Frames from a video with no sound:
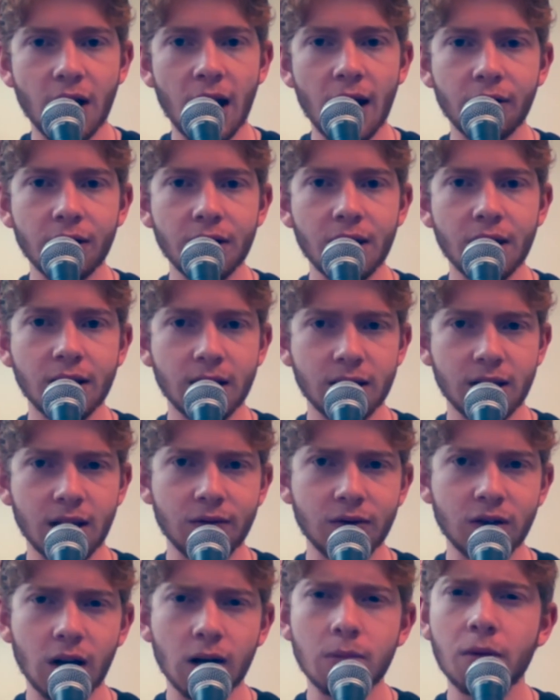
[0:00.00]
everything that
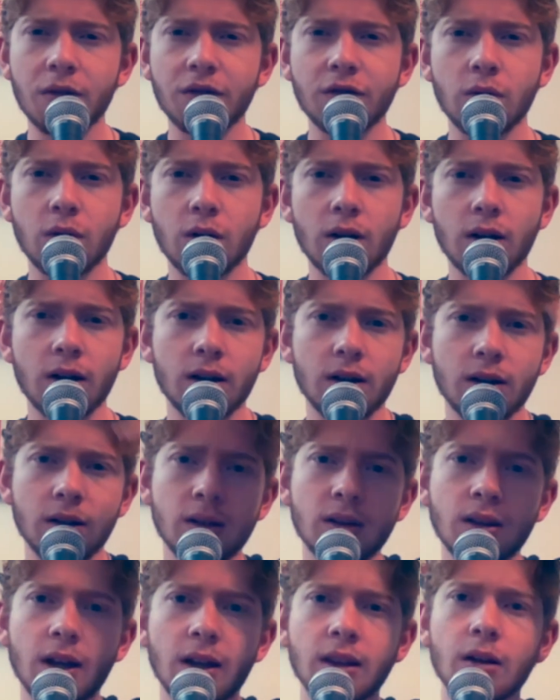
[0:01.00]
they've done before
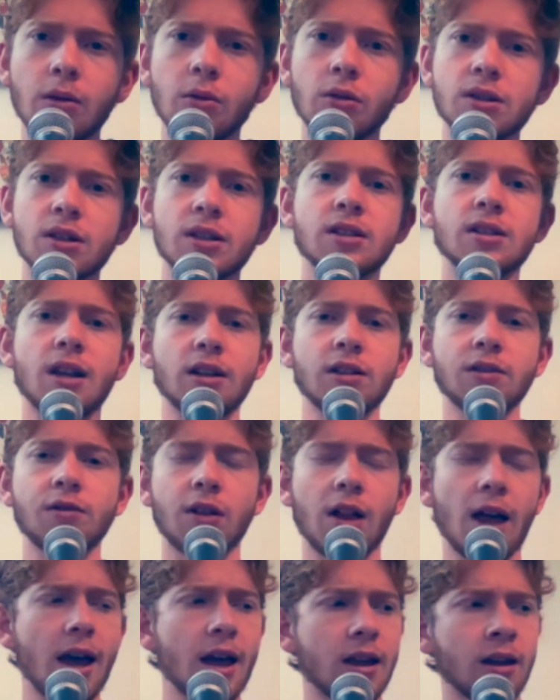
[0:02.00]
that they were
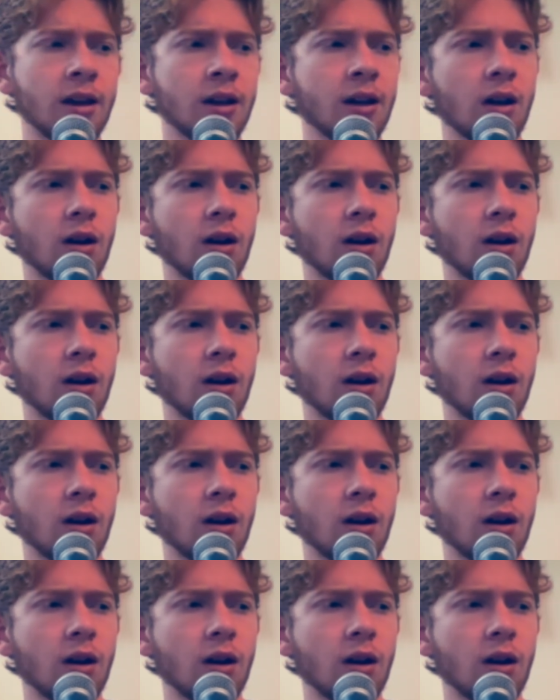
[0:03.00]
successful at